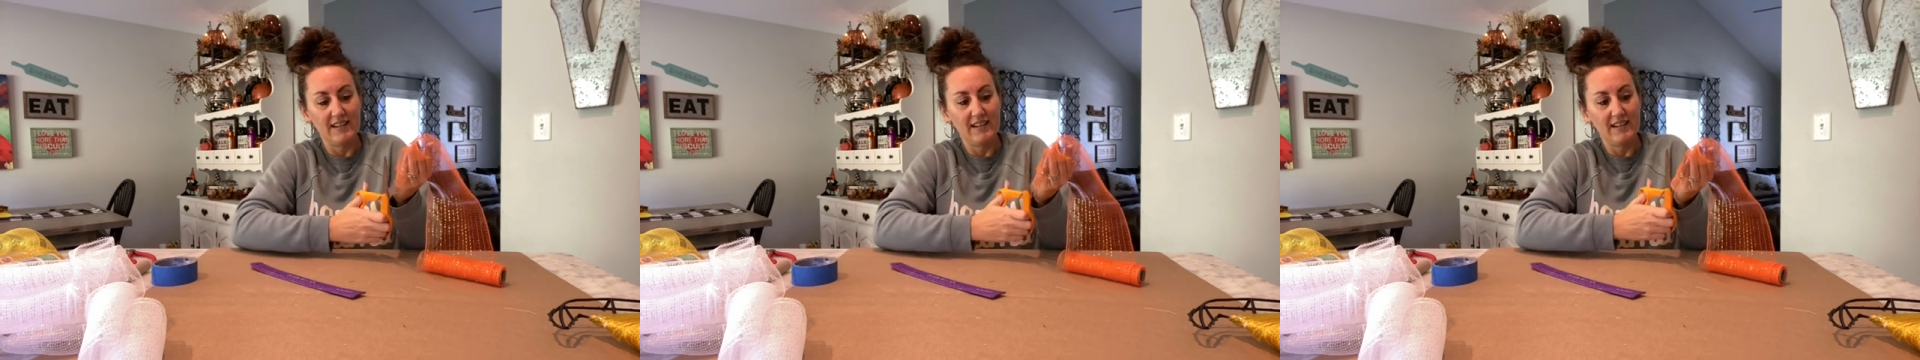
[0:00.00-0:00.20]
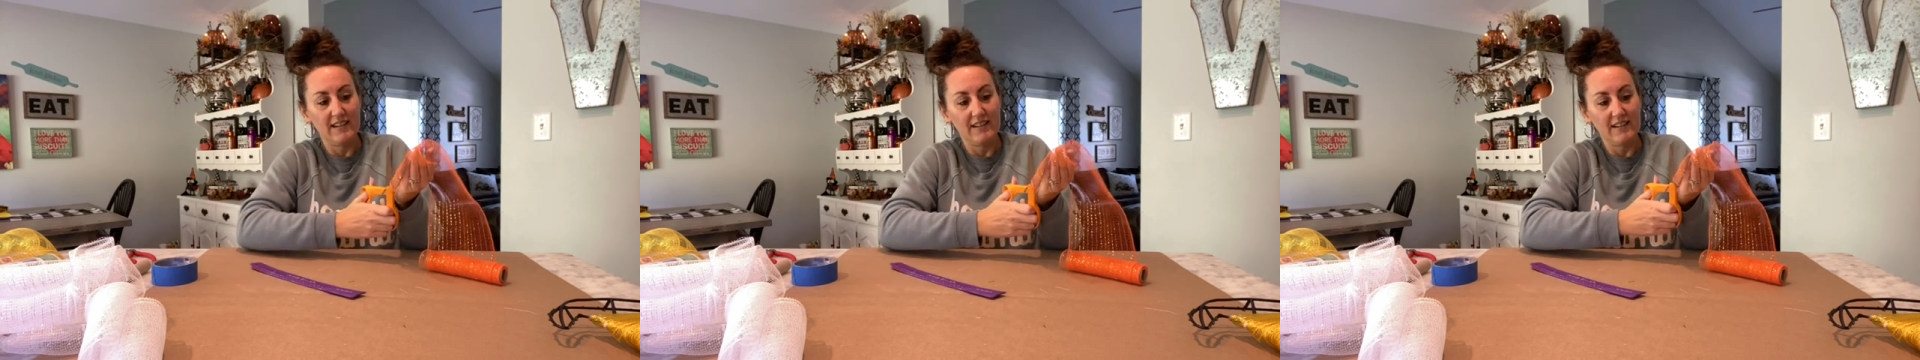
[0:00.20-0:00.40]

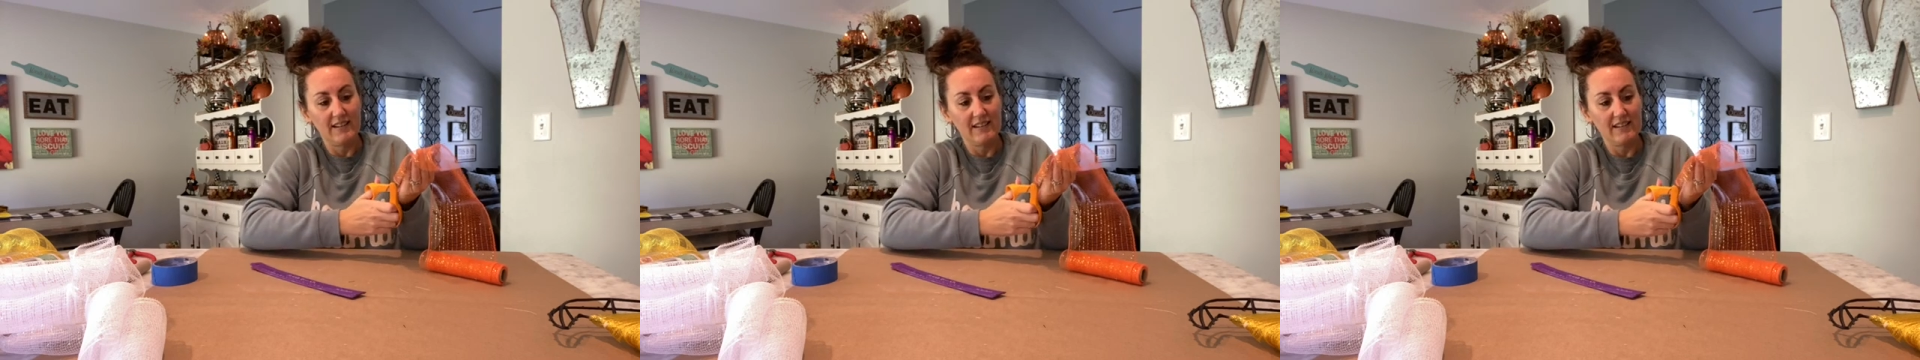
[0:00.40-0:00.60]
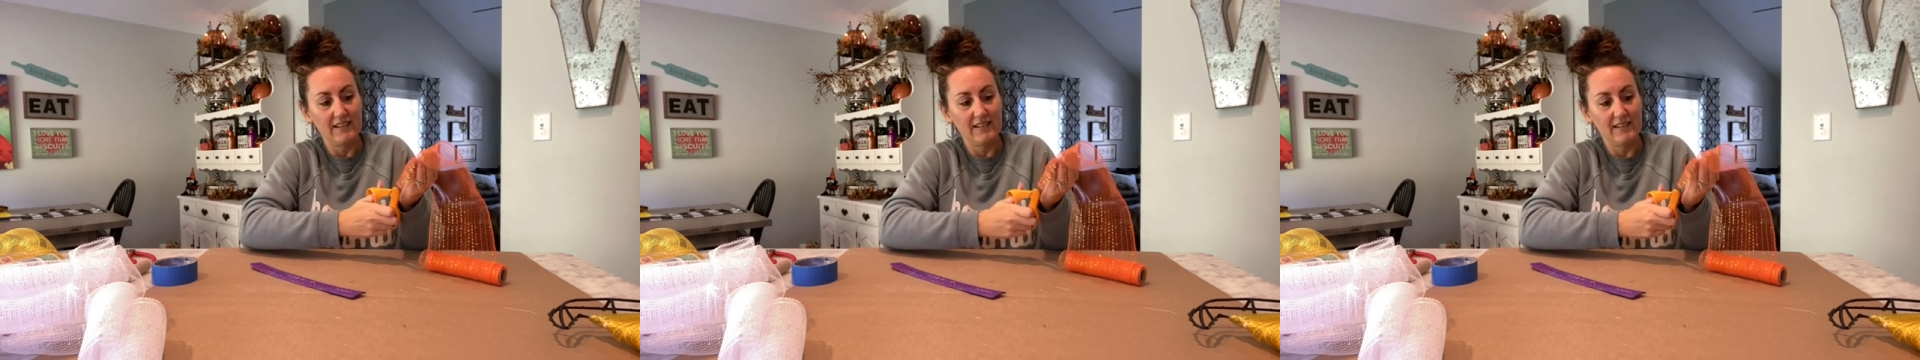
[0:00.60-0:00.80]

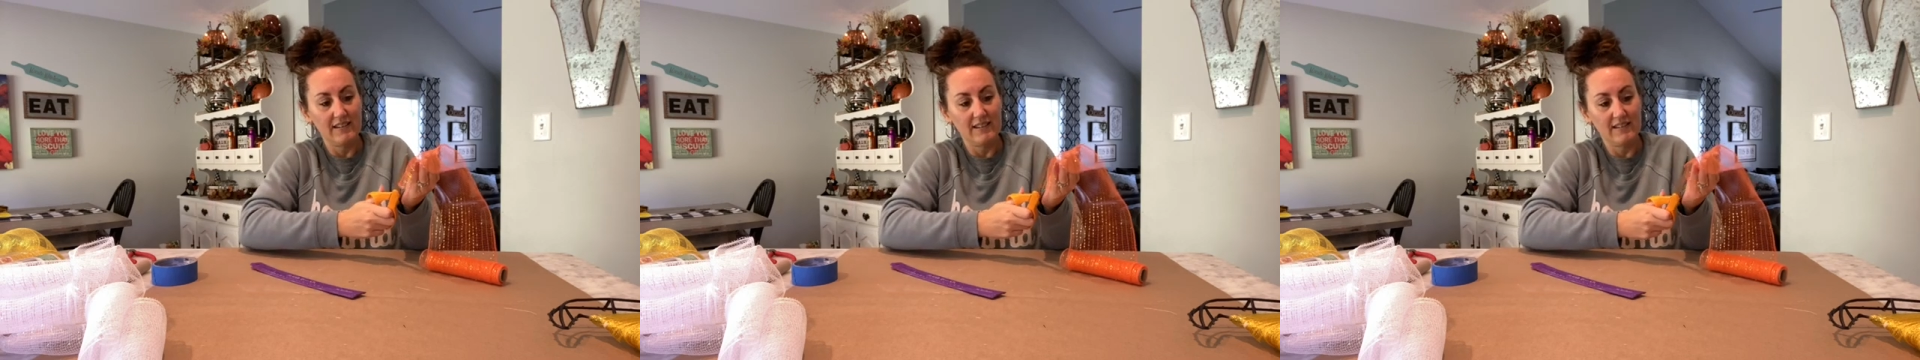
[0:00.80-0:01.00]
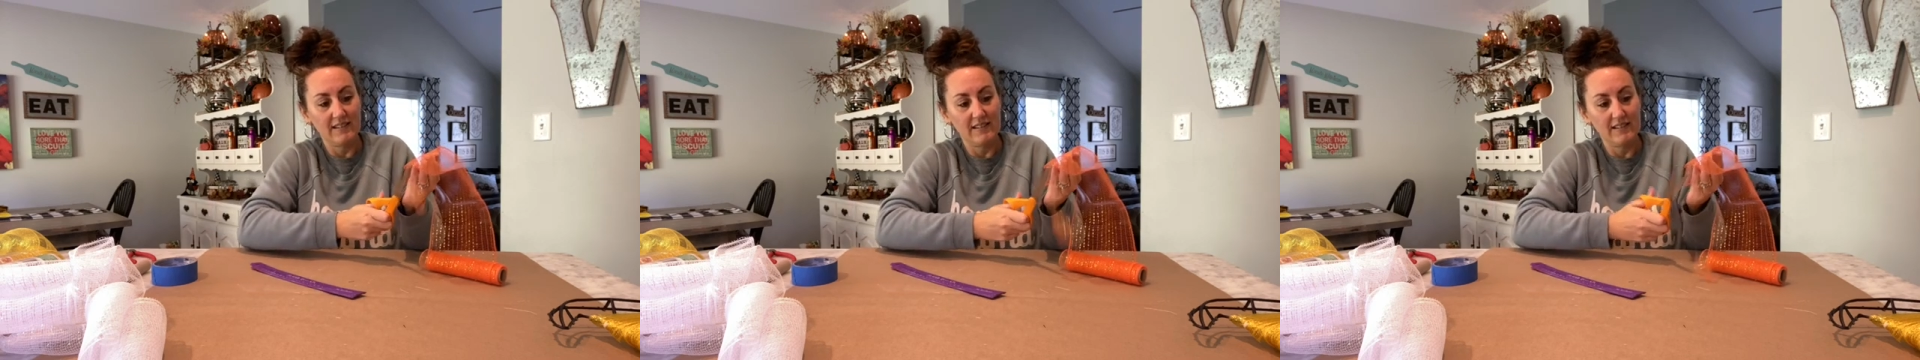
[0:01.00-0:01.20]

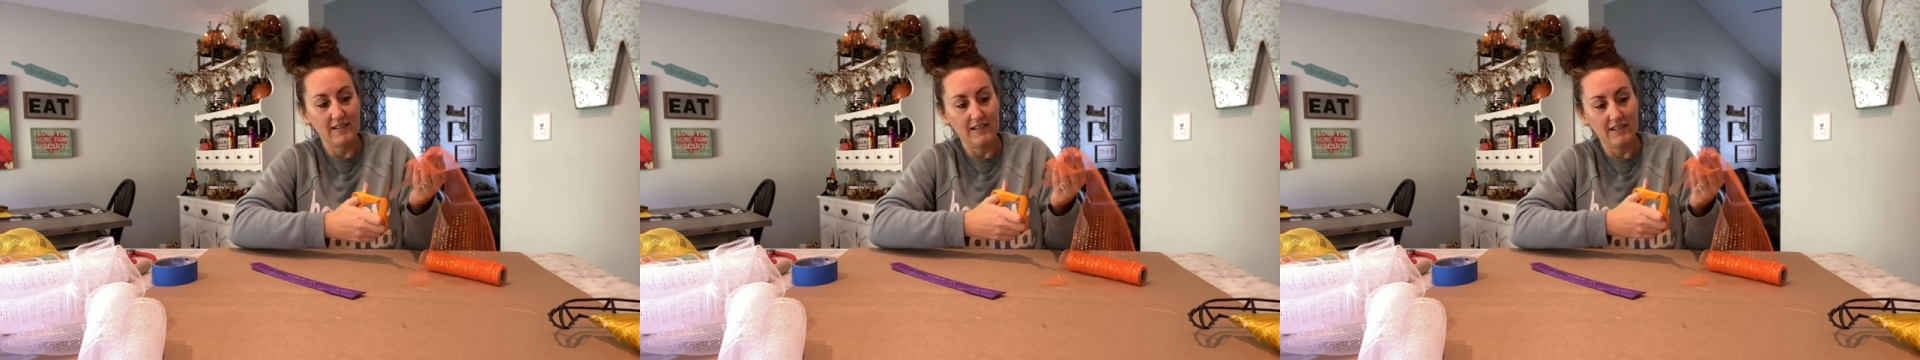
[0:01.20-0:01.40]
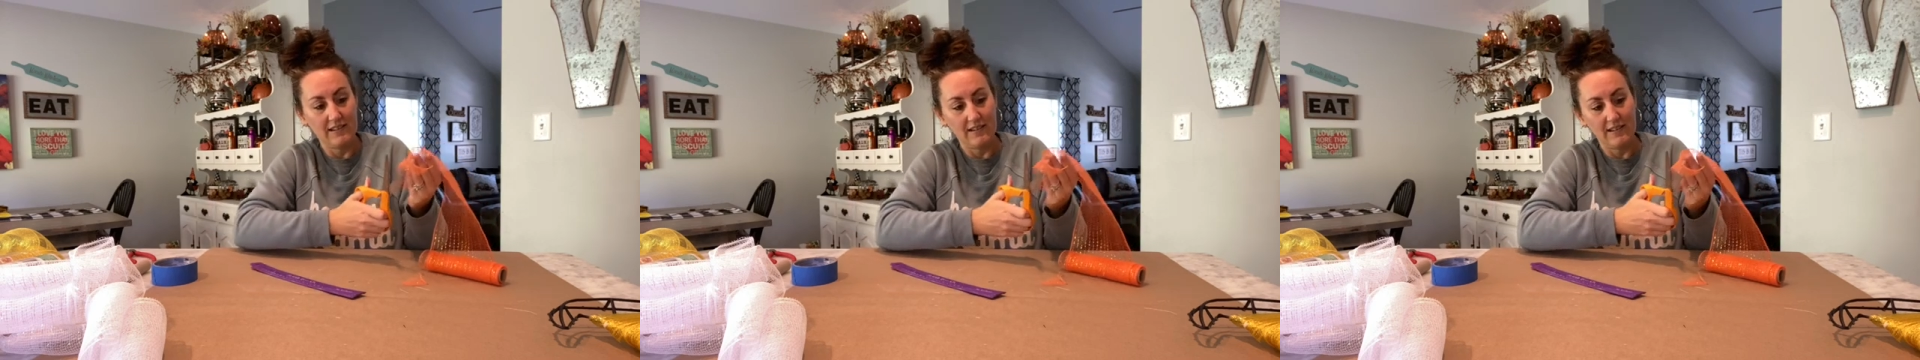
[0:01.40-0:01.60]

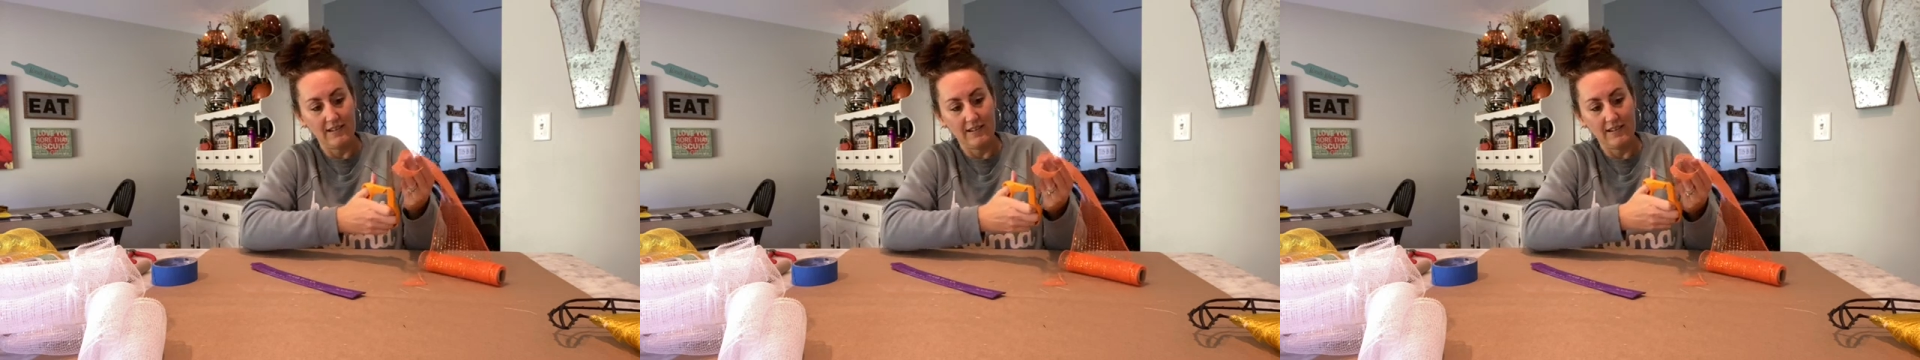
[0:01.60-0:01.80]
Nobody speaks.